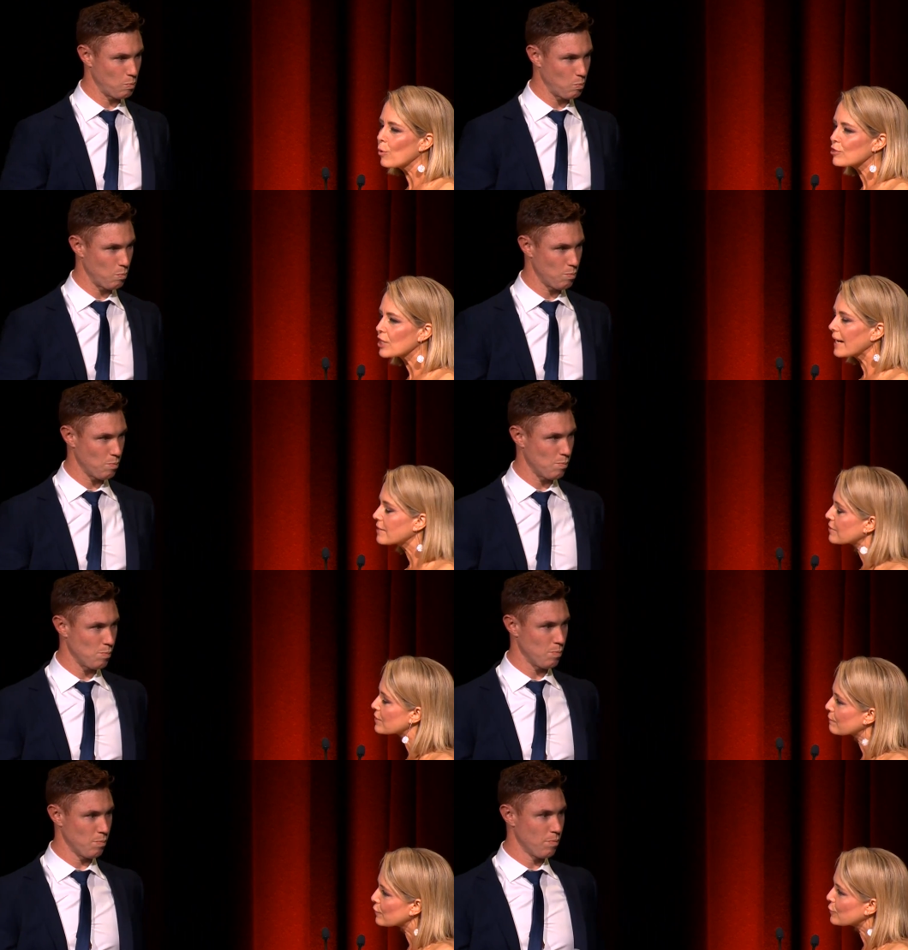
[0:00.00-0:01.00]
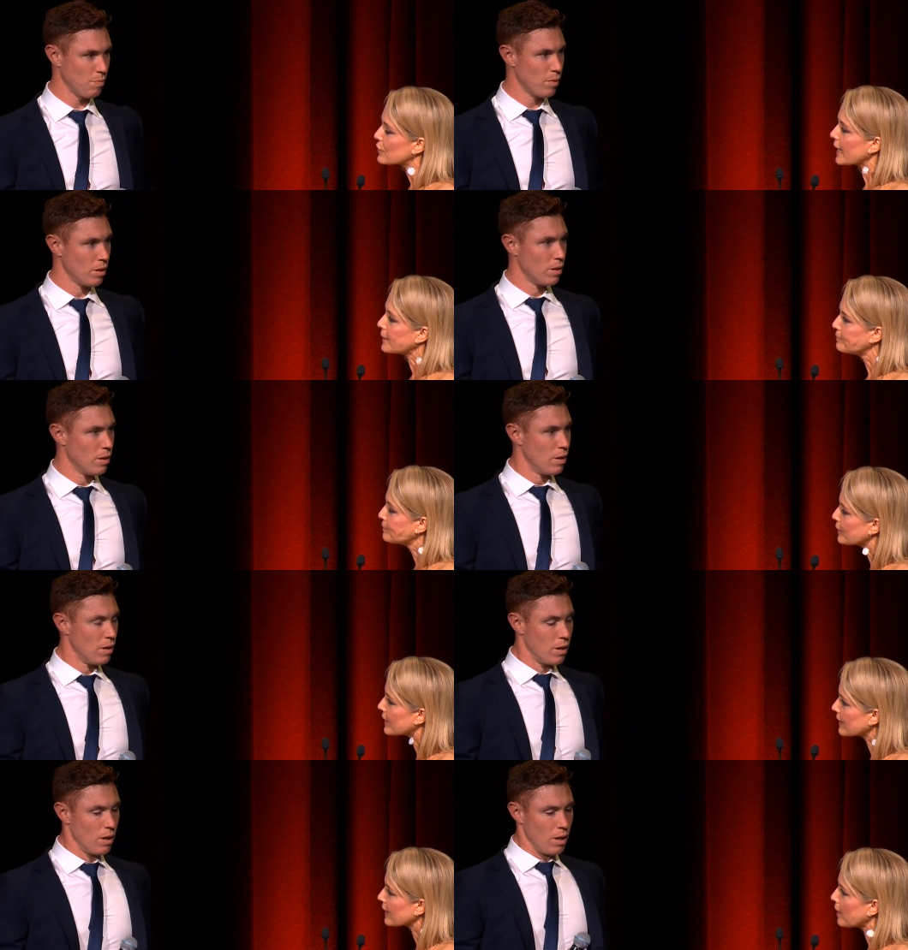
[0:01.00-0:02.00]
Speaker 1: What changes have you seen
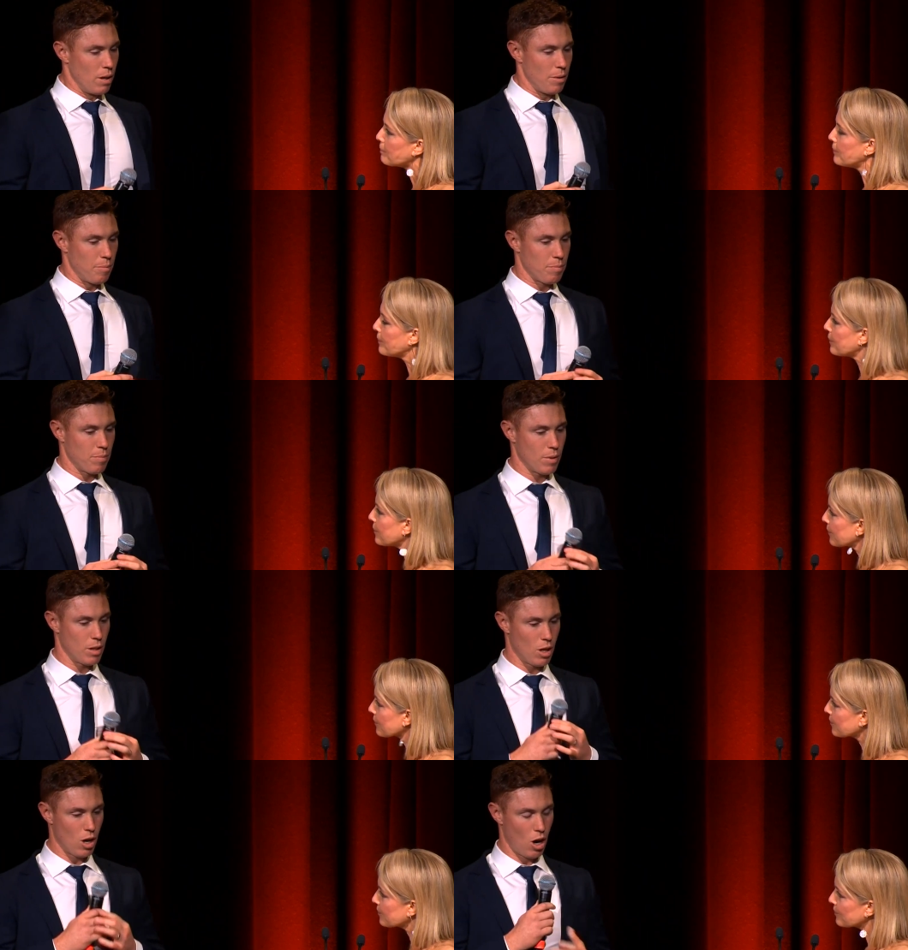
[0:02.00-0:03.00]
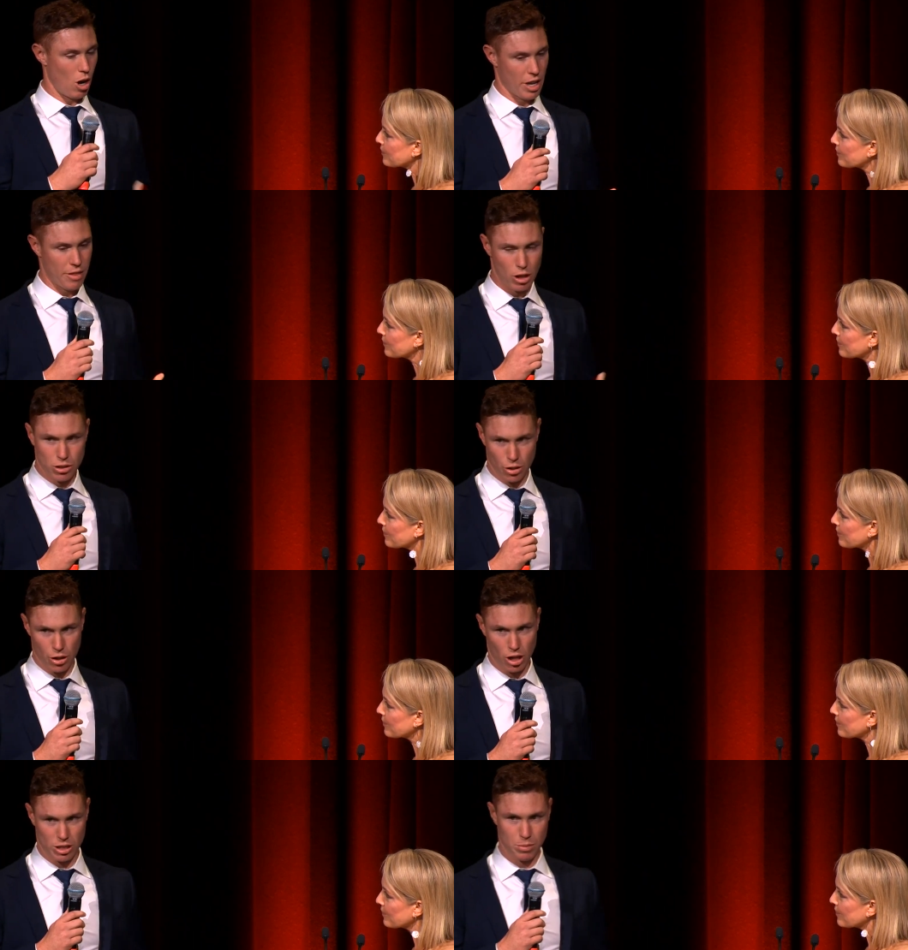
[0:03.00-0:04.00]
within the club?
Speaker 2: Oh yeah, those two
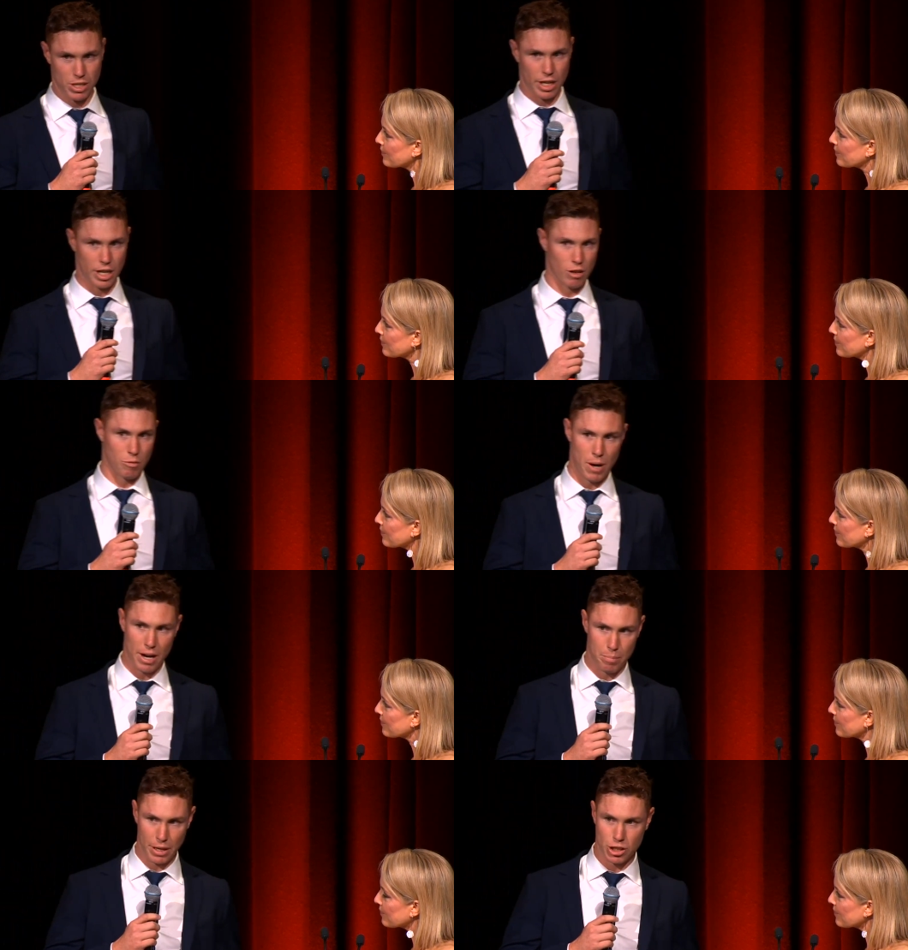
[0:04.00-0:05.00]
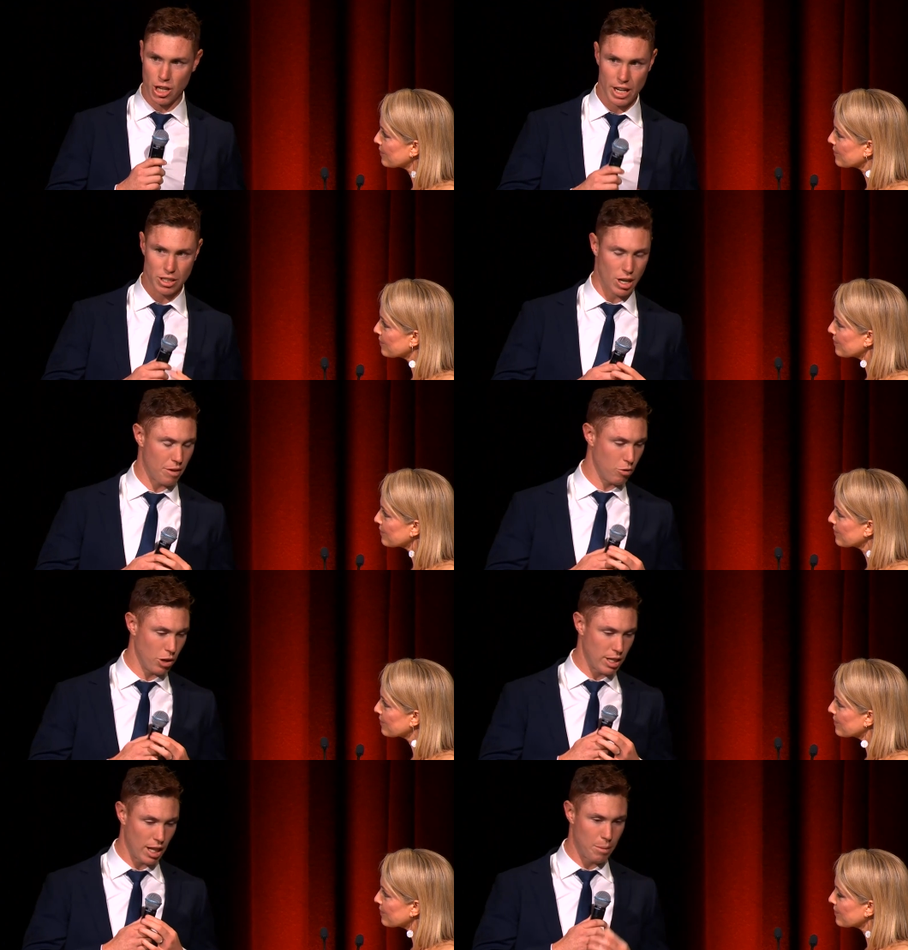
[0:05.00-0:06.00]
guys in particular have made a big change at our
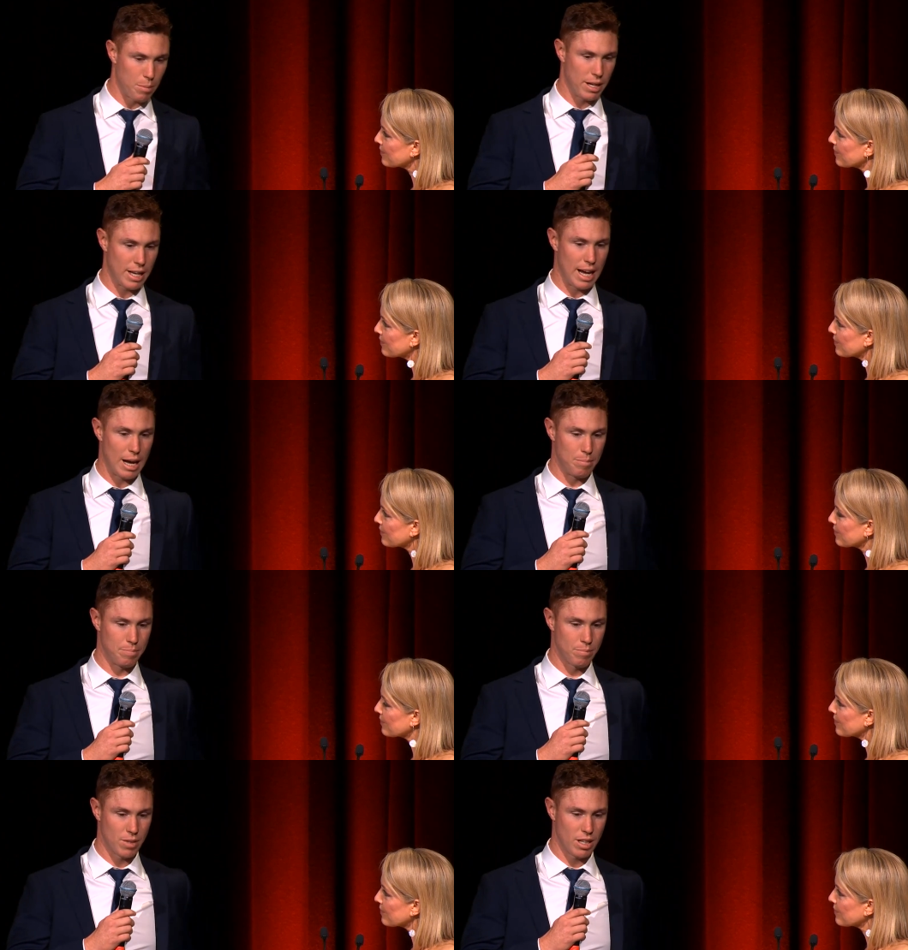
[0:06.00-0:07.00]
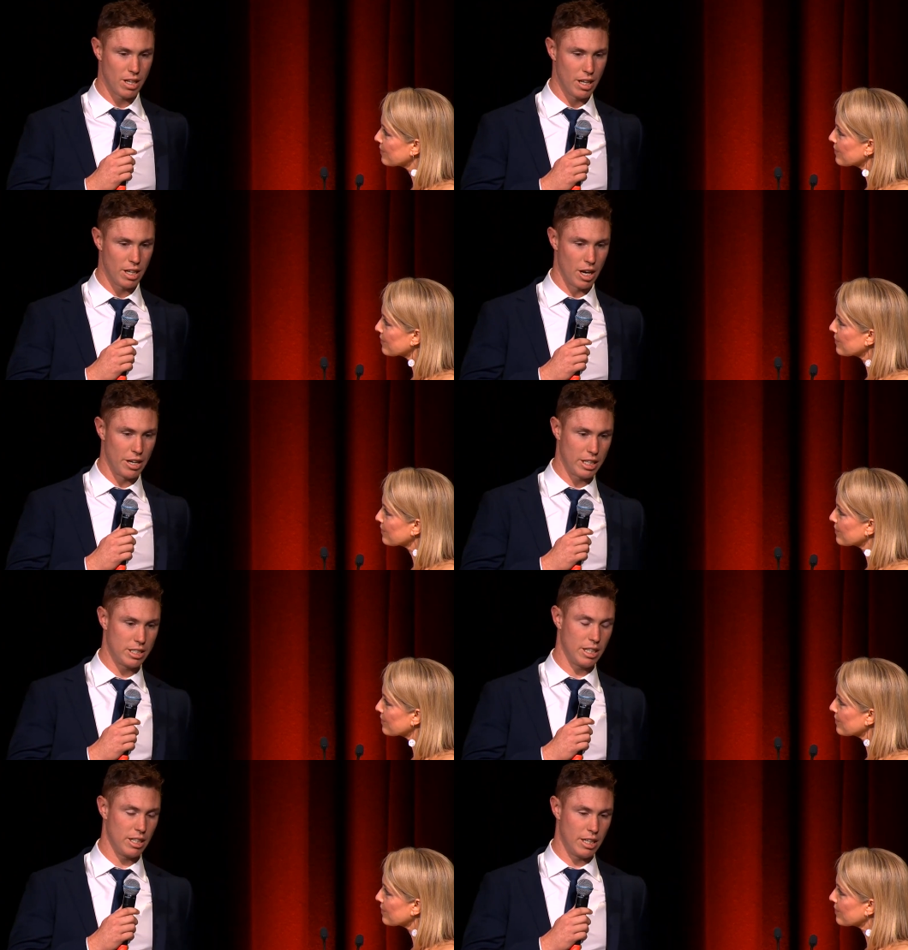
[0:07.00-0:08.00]
footy club. Um, you know,
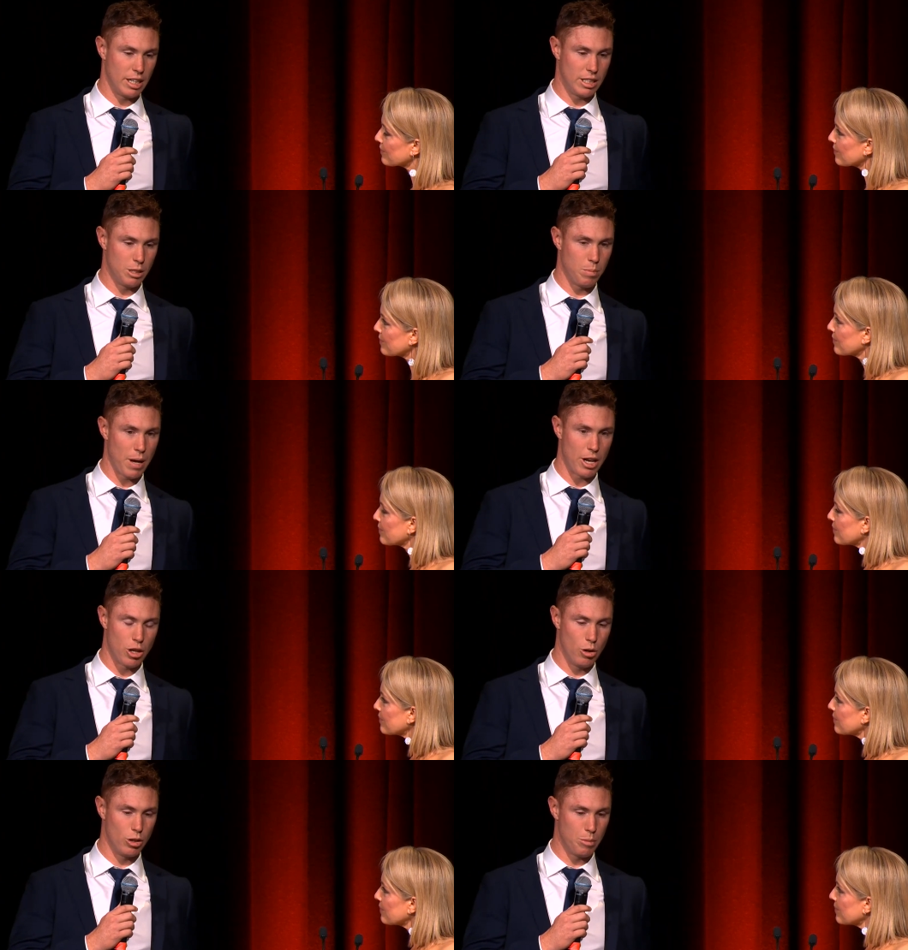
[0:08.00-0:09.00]
Nixie, Nixie's had a huge